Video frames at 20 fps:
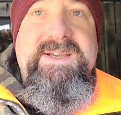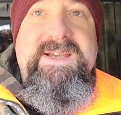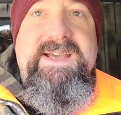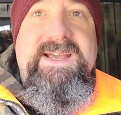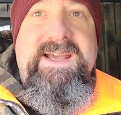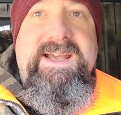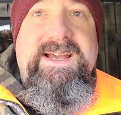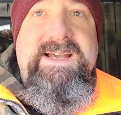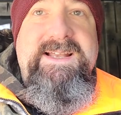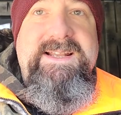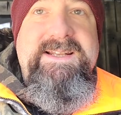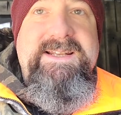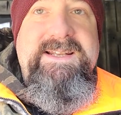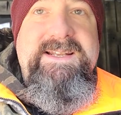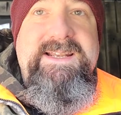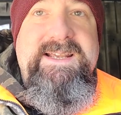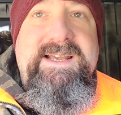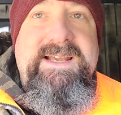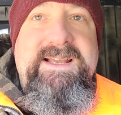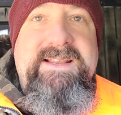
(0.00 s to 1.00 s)

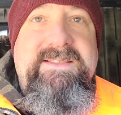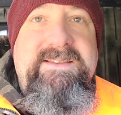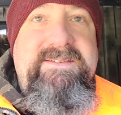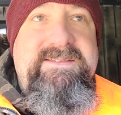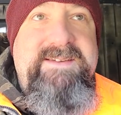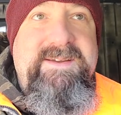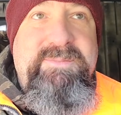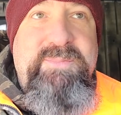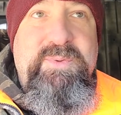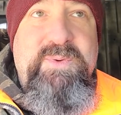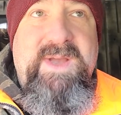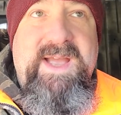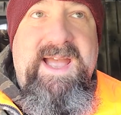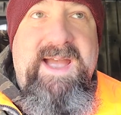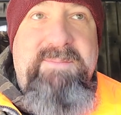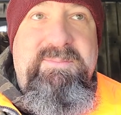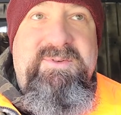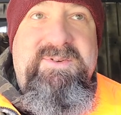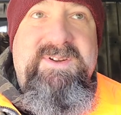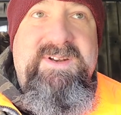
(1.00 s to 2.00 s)
And the simple
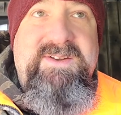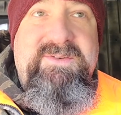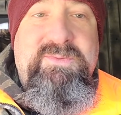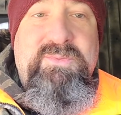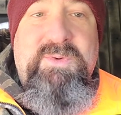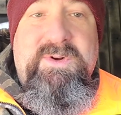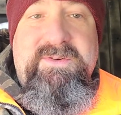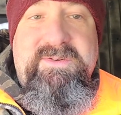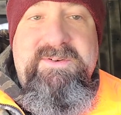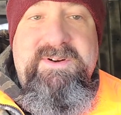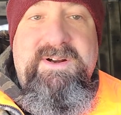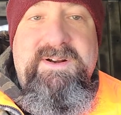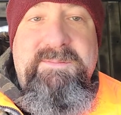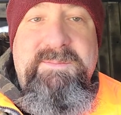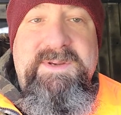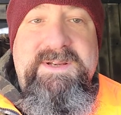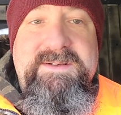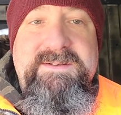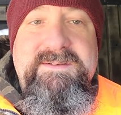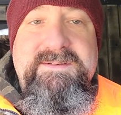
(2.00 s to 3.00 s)
caption is what struck
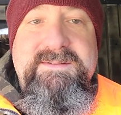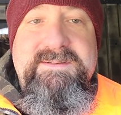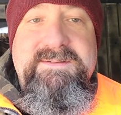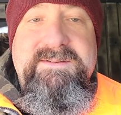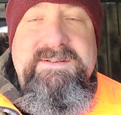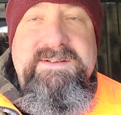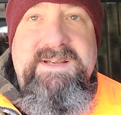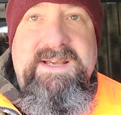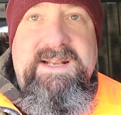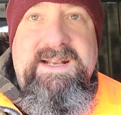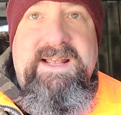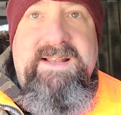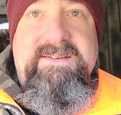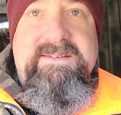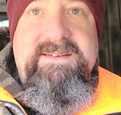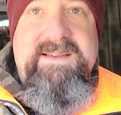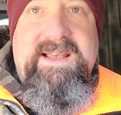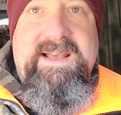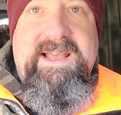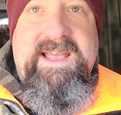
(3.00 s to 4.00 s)
me, and
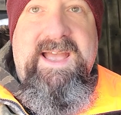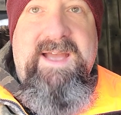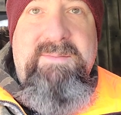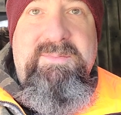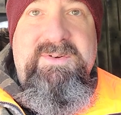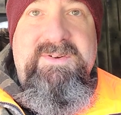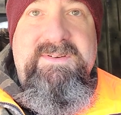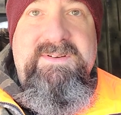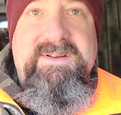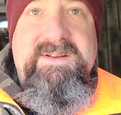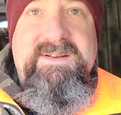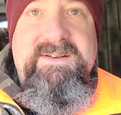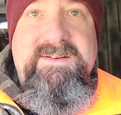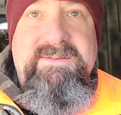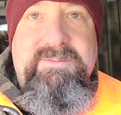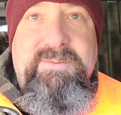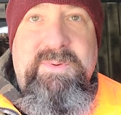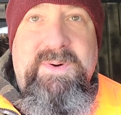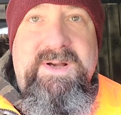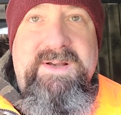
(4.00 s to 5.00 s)
that caption
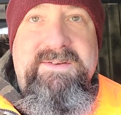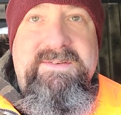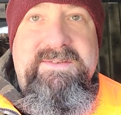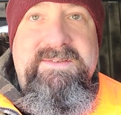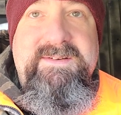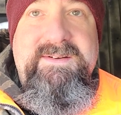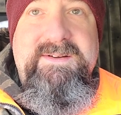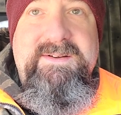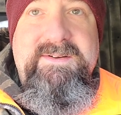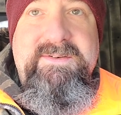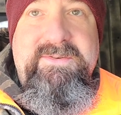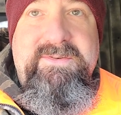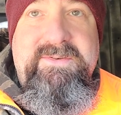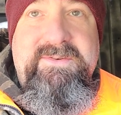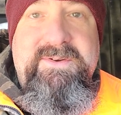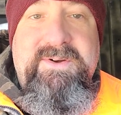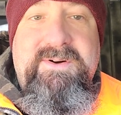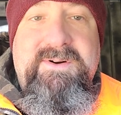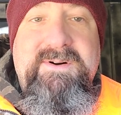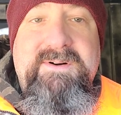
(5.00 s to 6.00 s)
was
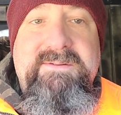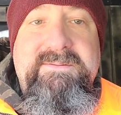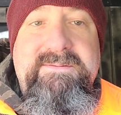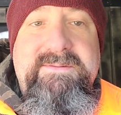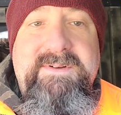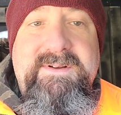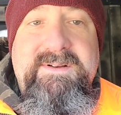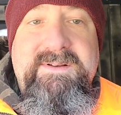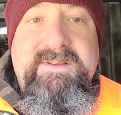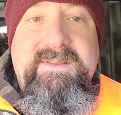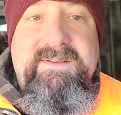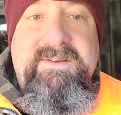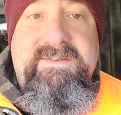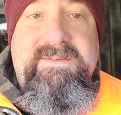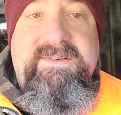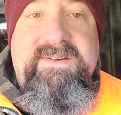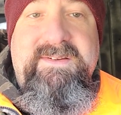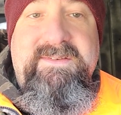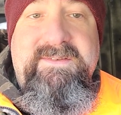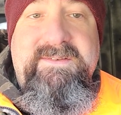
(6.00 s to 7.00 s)
"Starve the
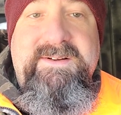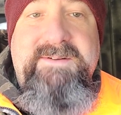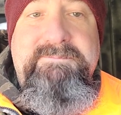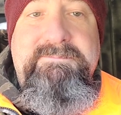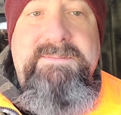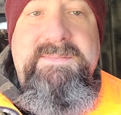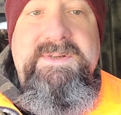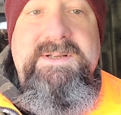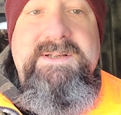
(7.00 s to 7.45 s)
system,"